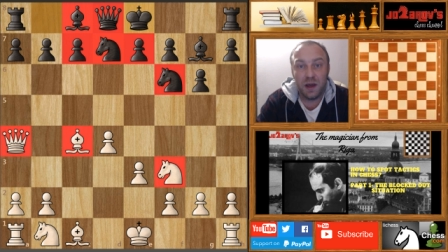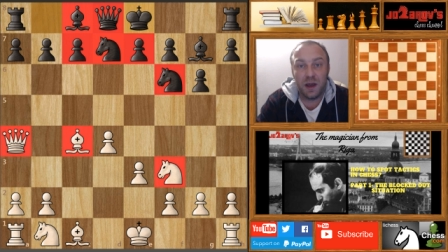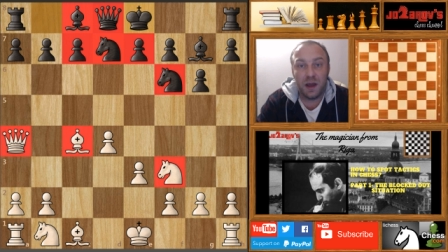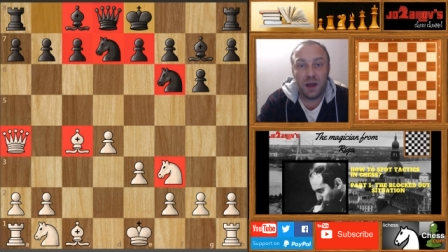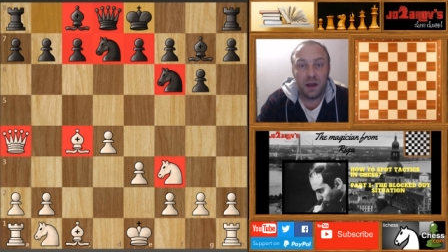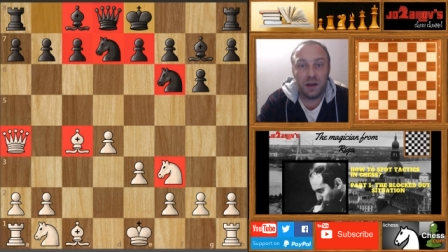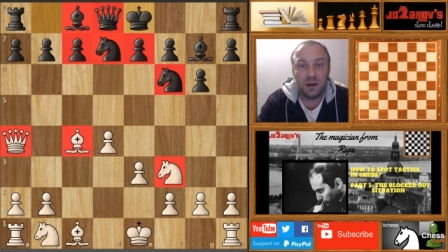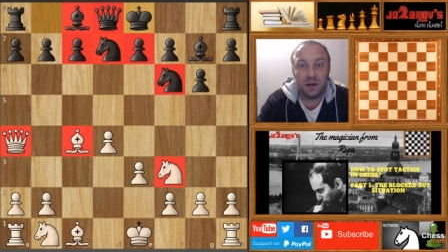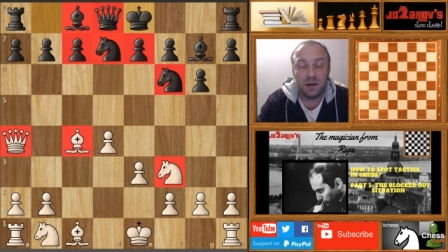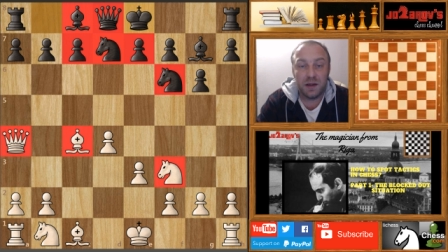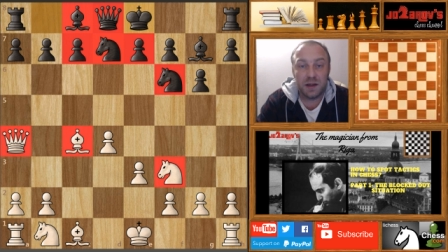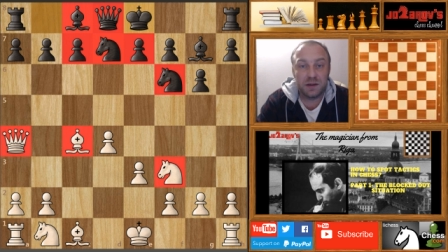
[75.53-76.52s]
and
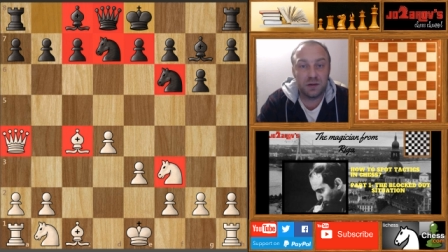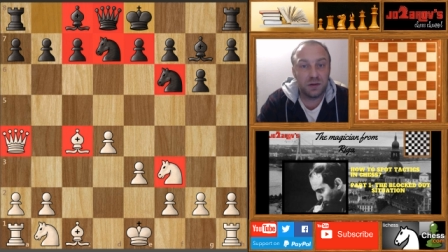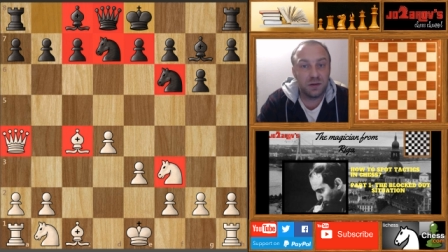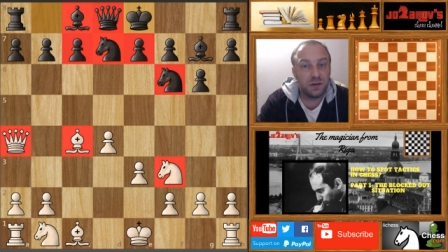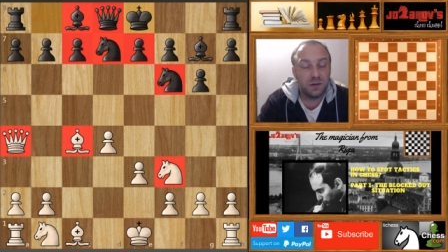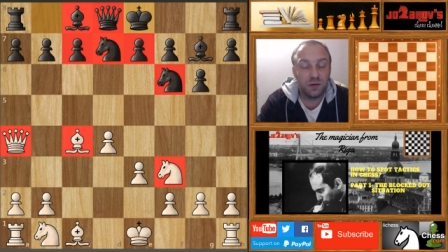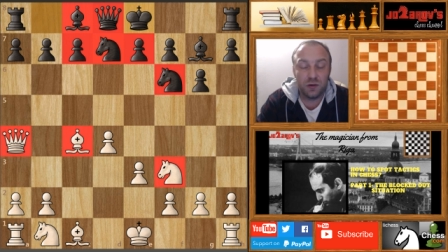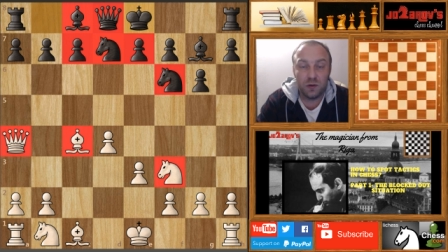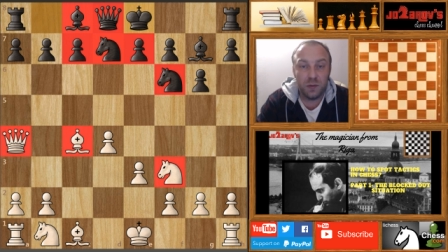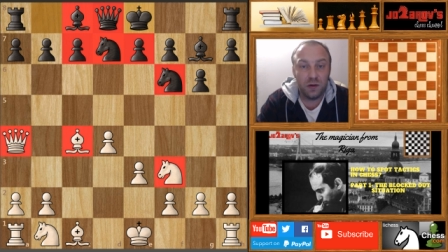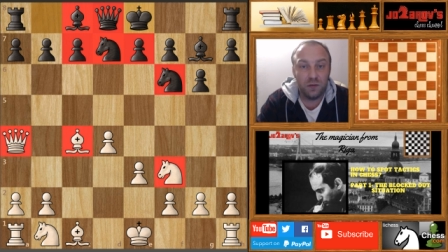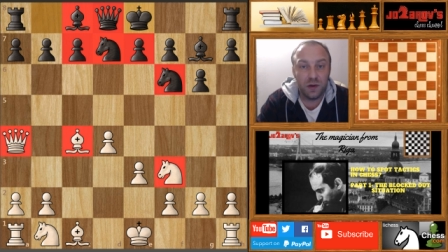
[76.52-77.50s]
that
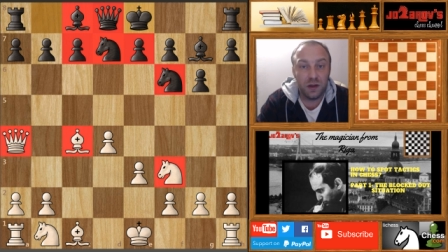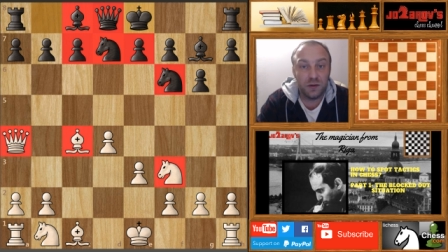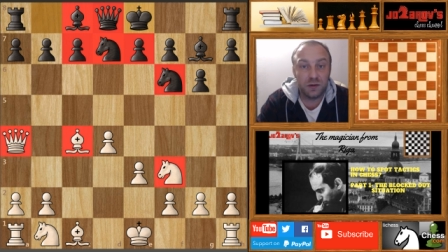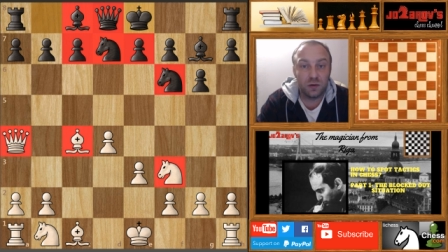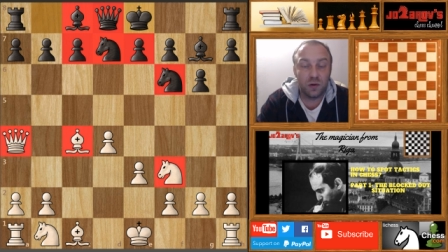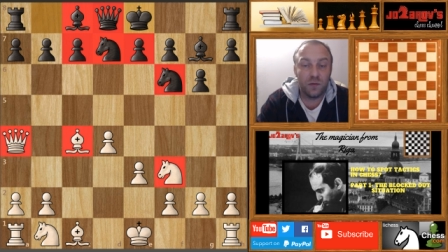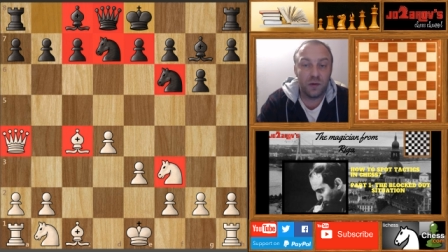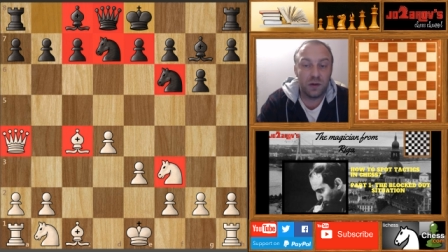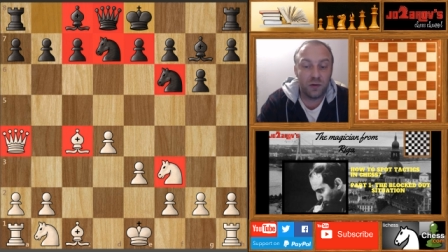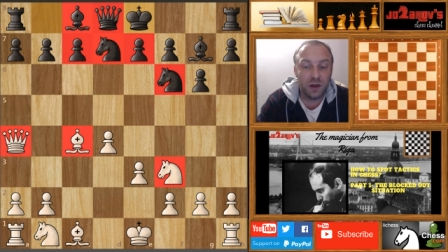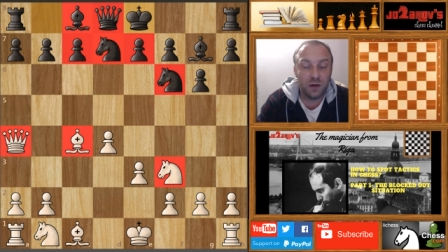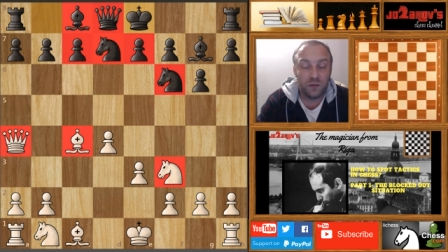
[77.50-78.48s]
should be really sort of a
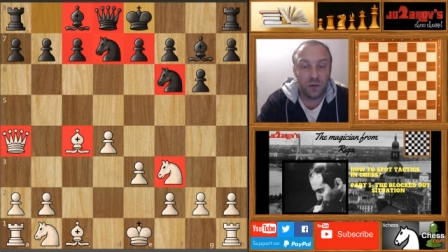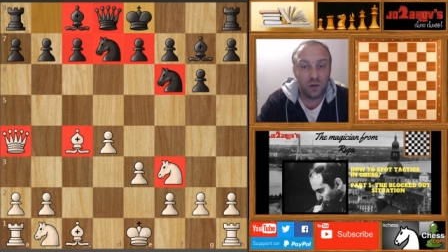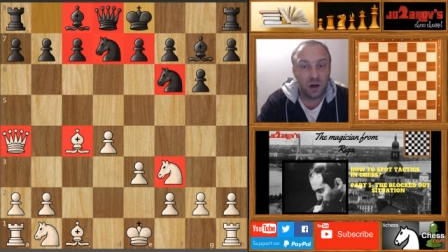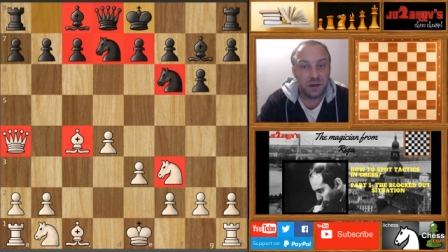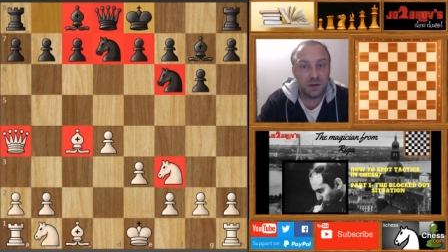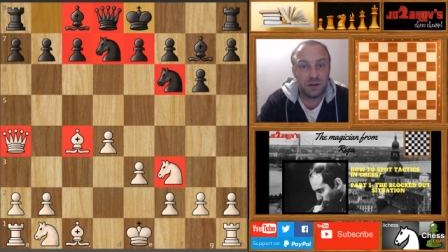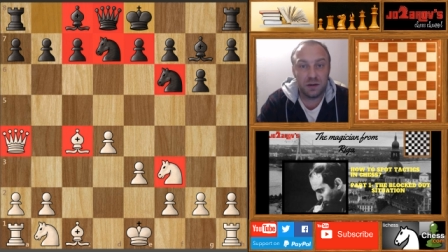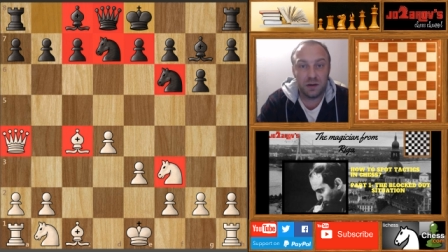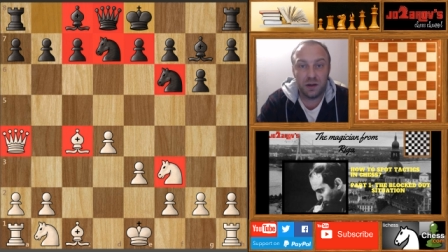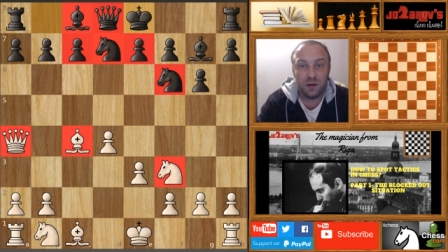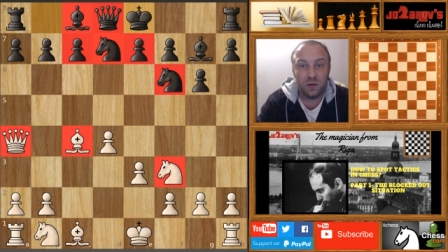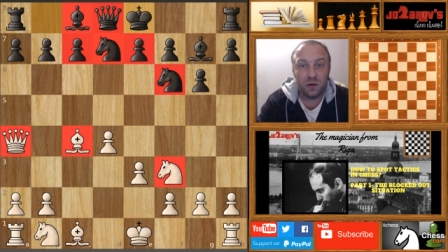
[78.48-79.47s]
trigger for us uh,
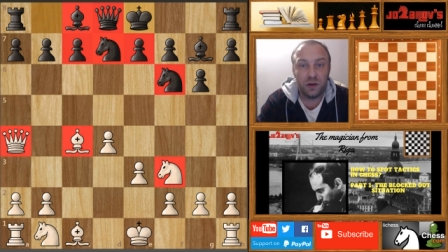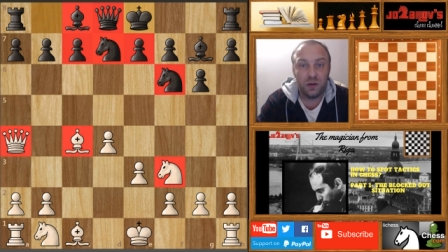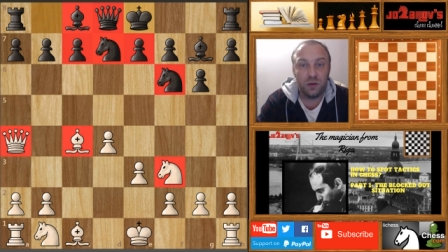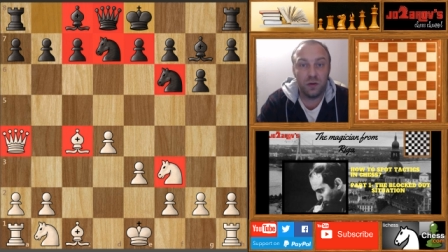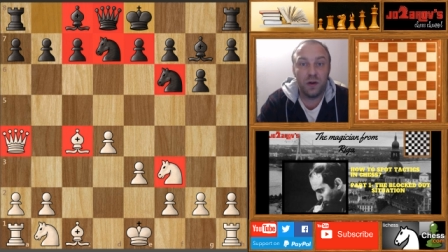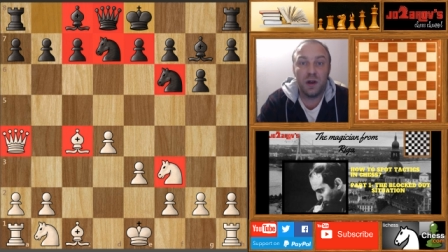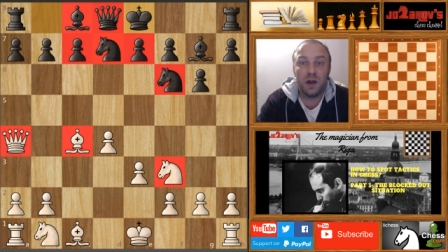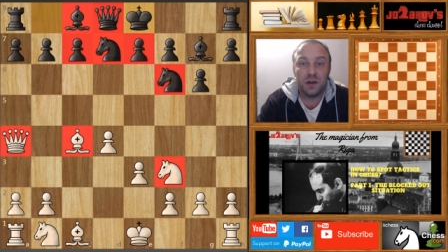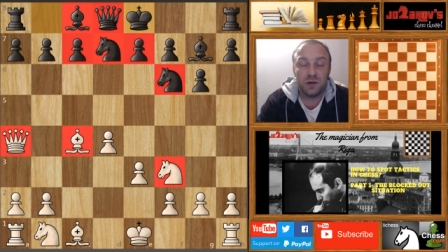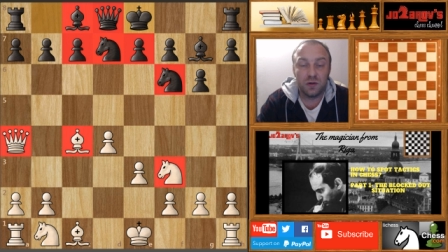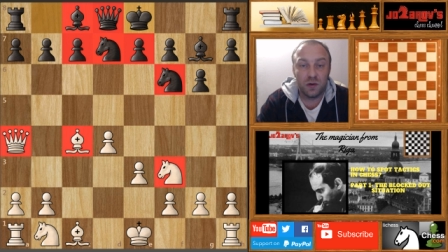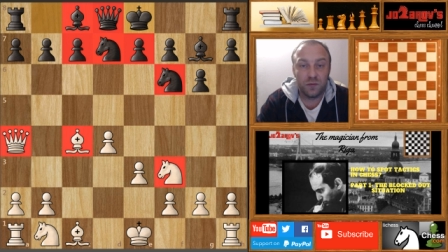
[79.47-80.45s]
in order to
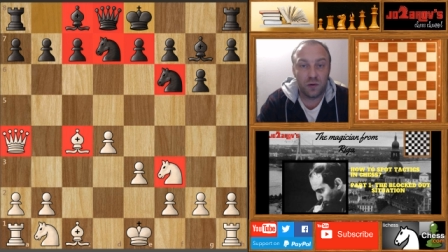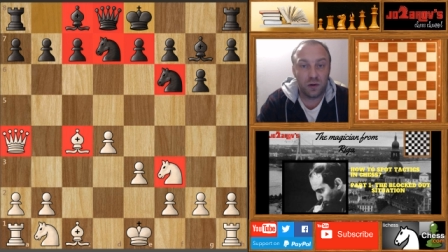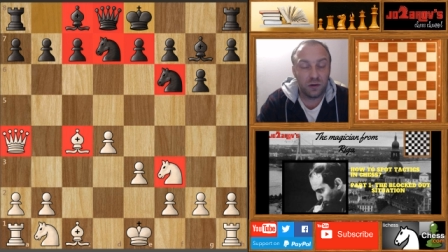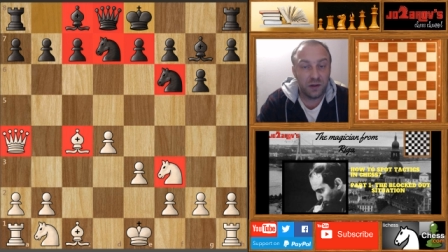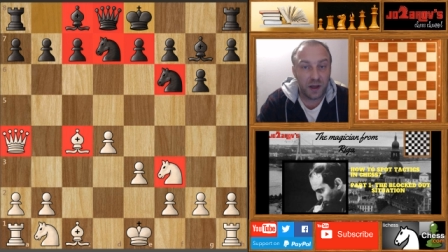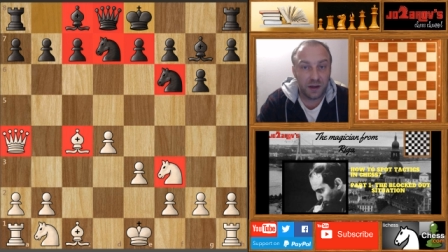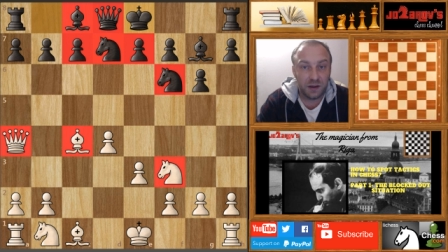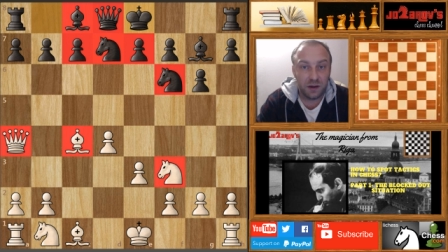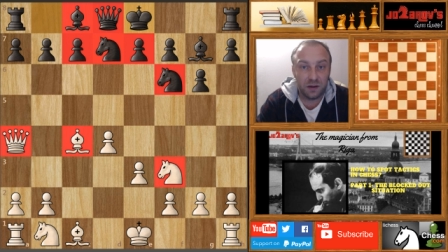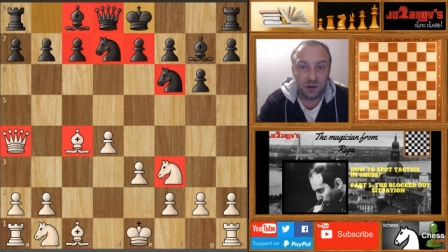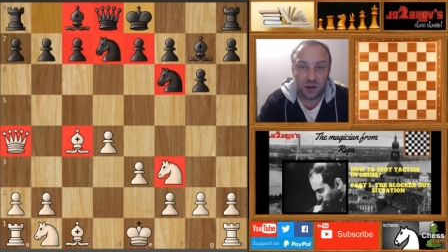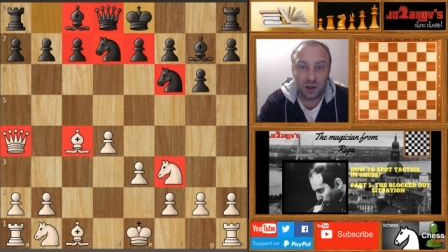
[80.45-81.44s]
search for a
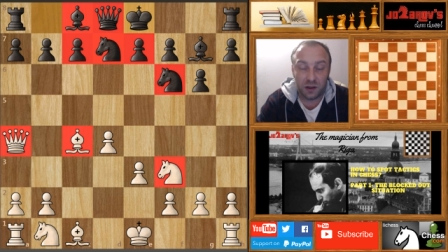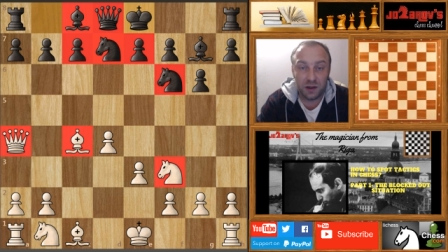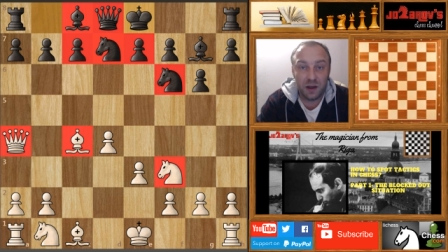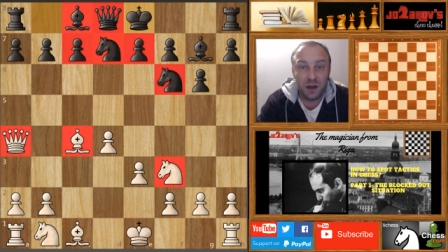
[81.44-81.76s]
tactical shot